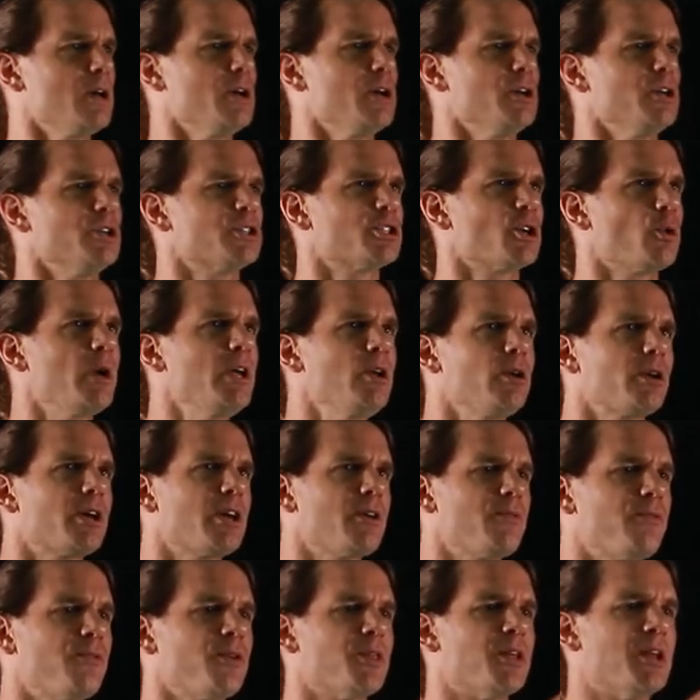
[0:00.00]
So we're
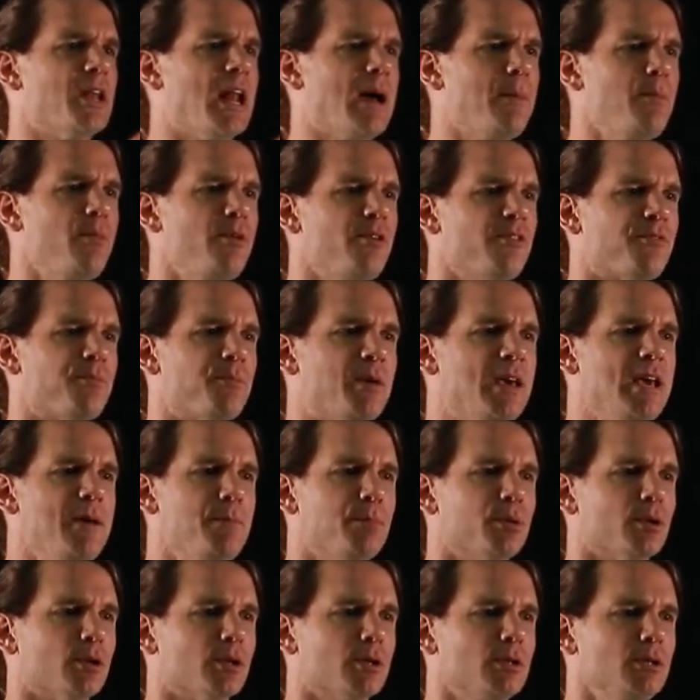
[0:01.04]
looking for the number of
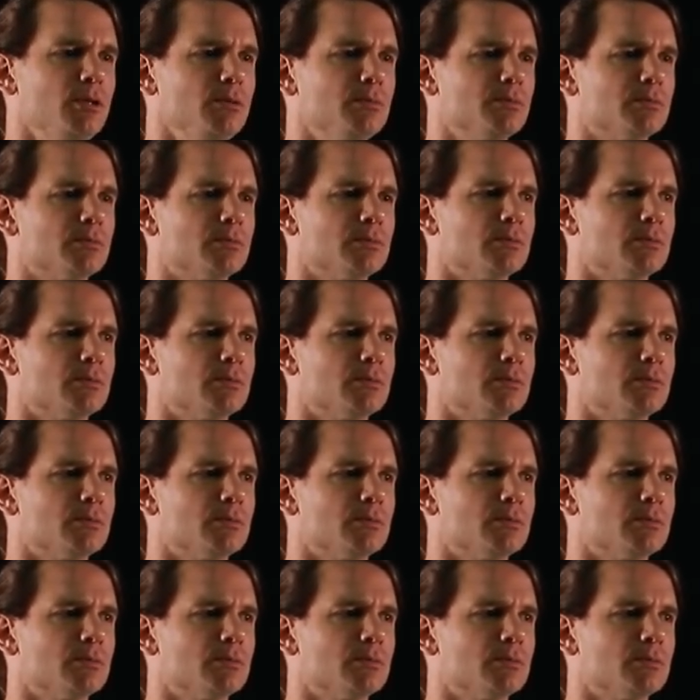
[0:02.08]
people